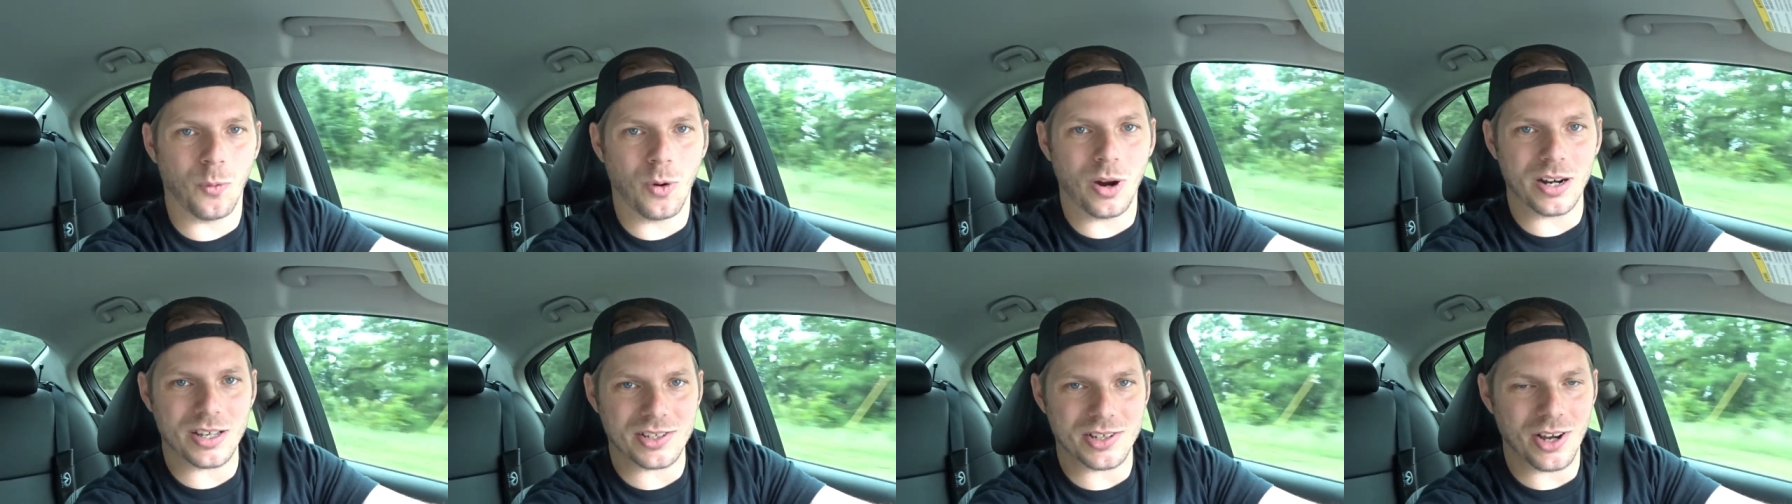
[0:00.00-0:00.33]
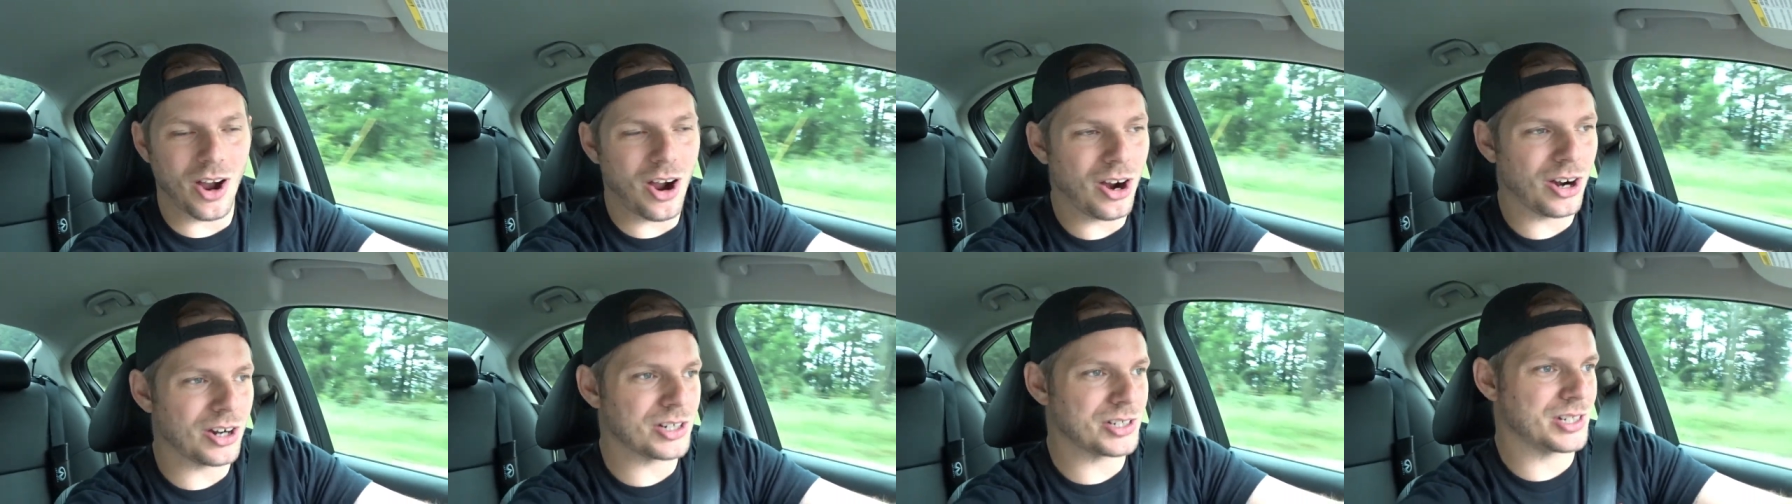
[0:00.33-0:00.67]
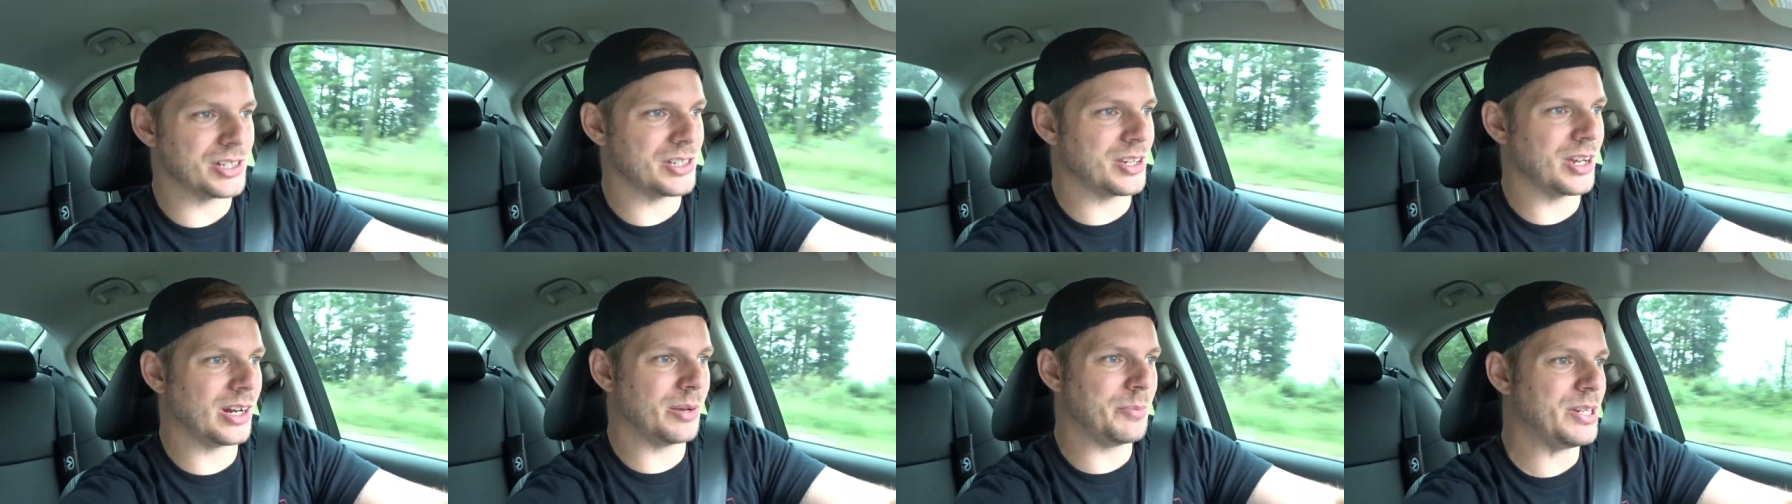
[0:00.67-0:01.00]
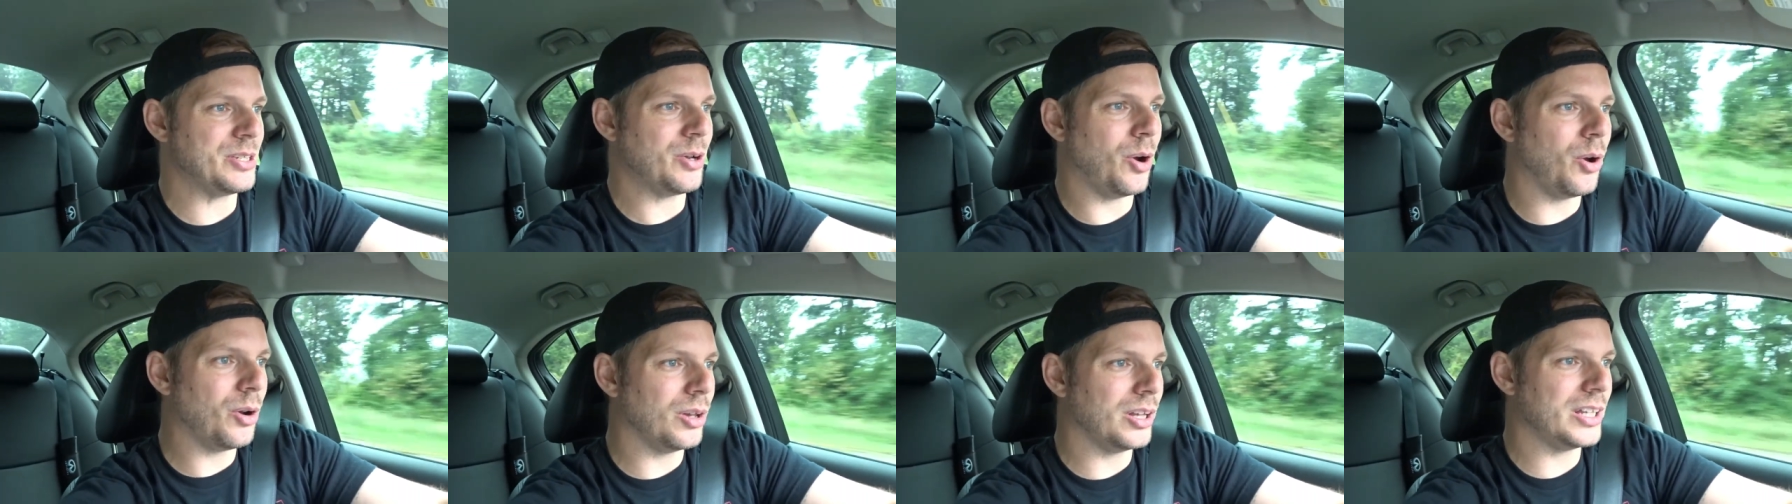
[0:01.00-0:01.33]
what is harsh is going to
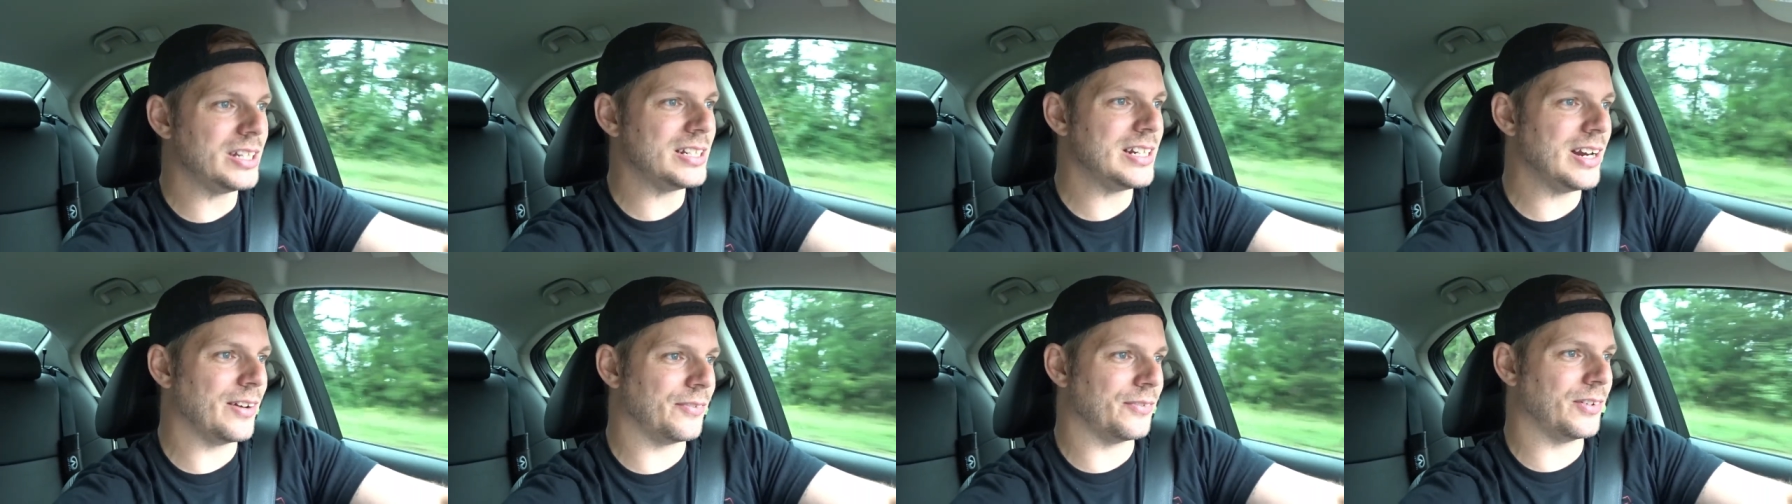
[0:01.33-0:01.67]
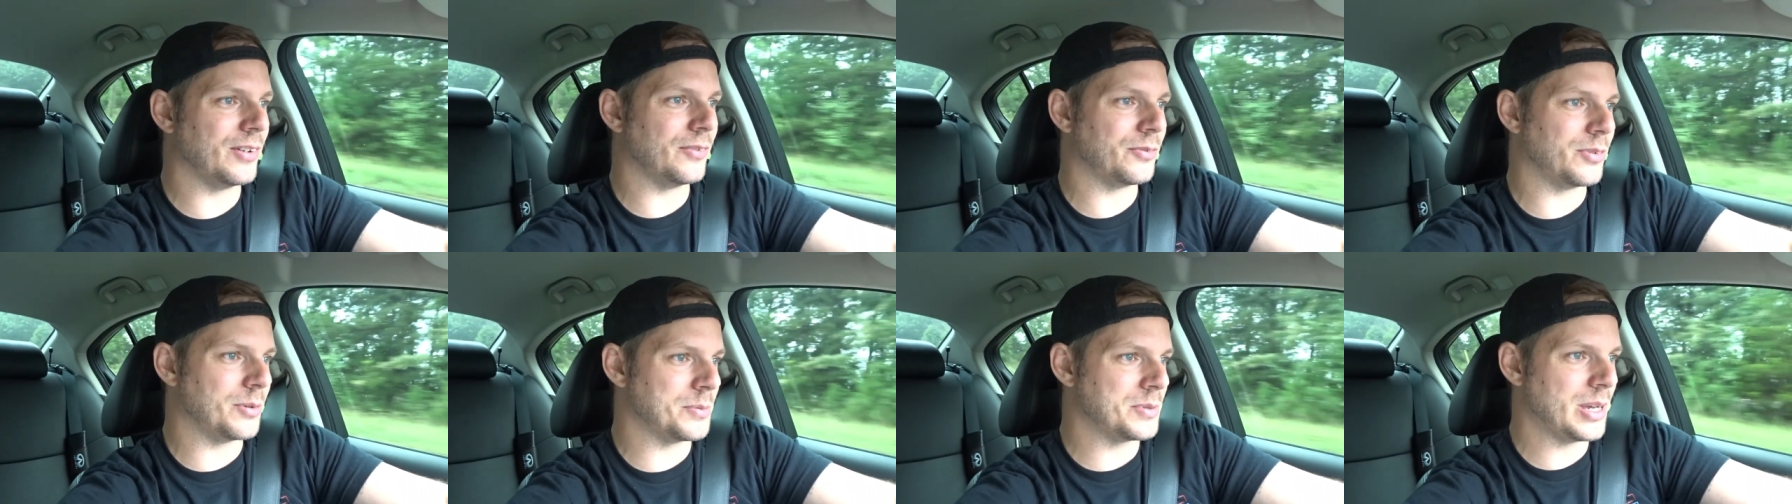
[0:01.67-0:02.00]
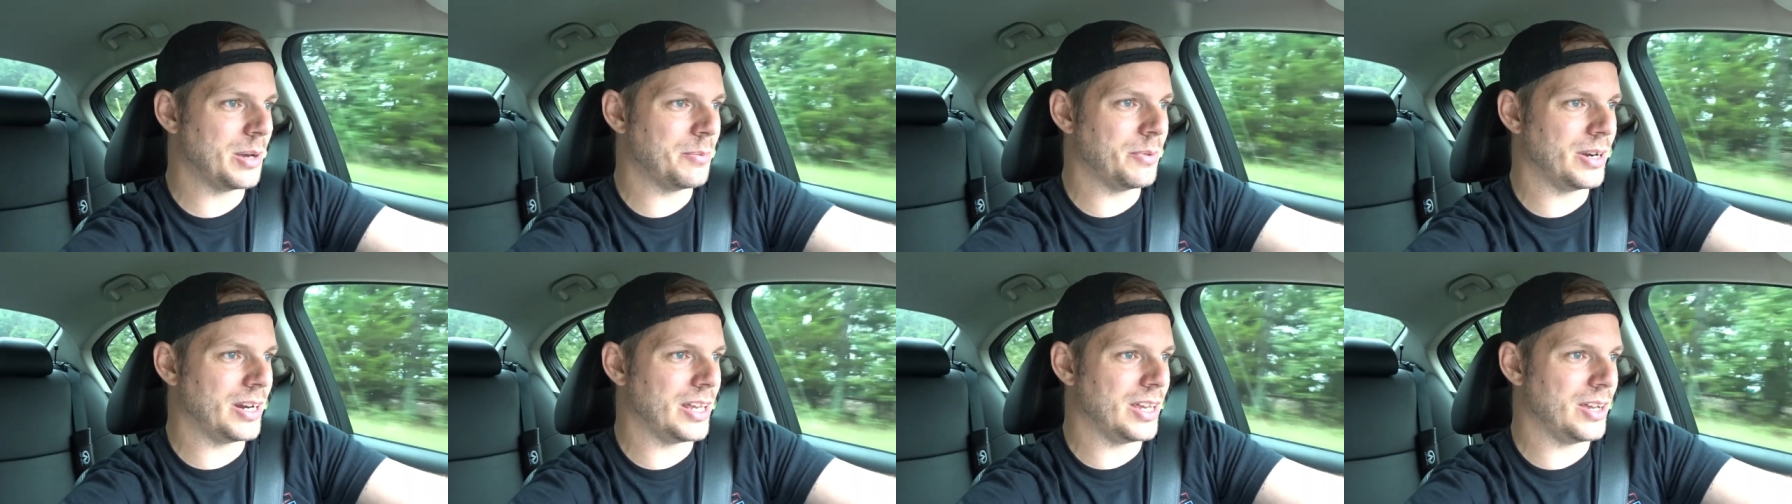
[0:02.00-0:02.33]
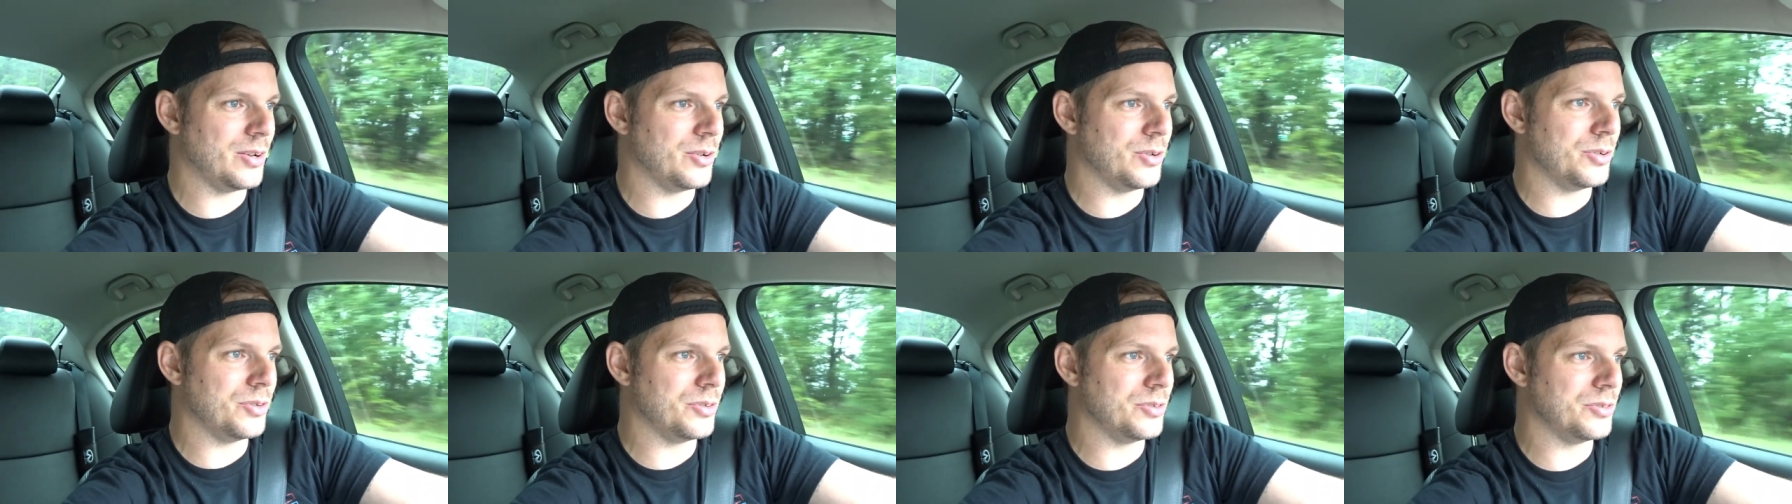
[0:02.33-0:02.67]
be totally different from somebody
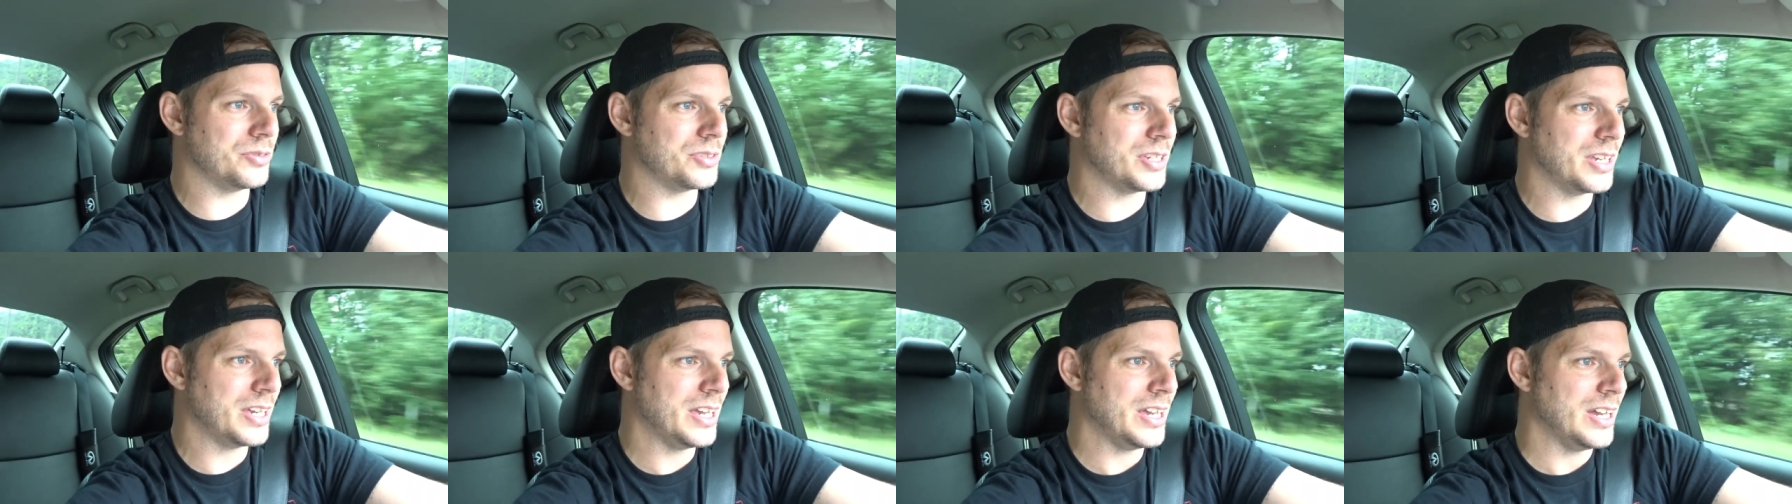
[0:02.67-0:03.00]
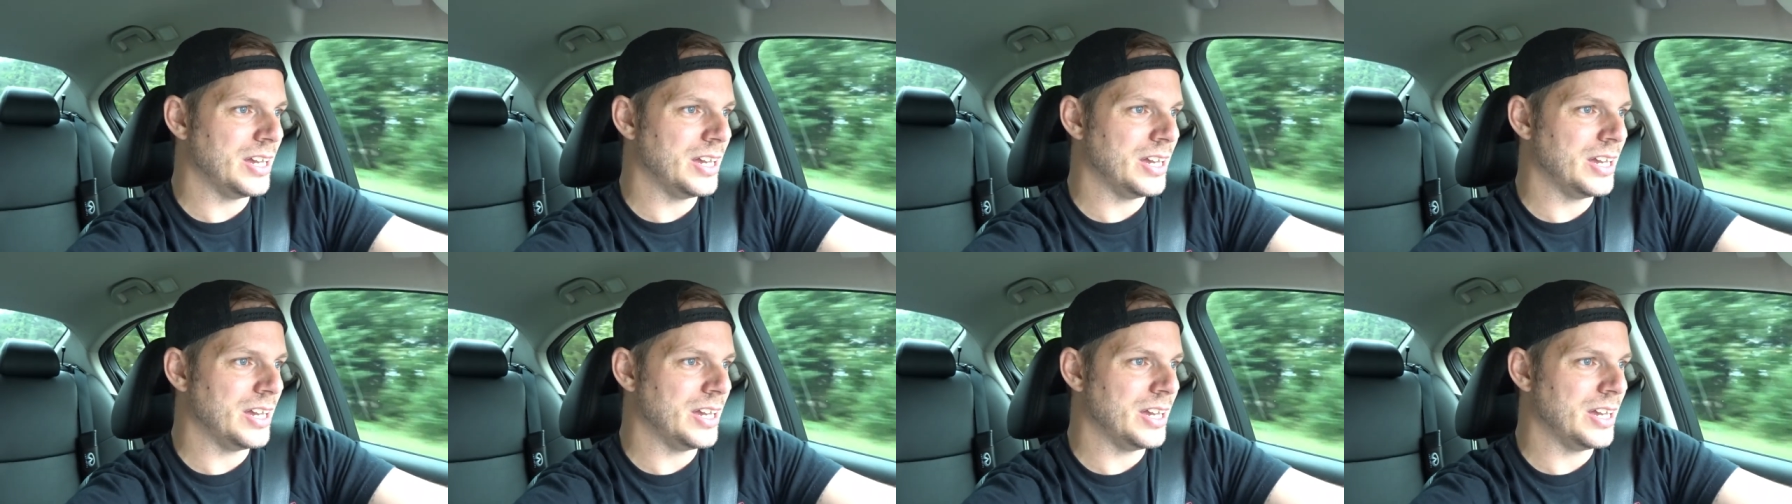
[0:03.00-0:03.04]
who's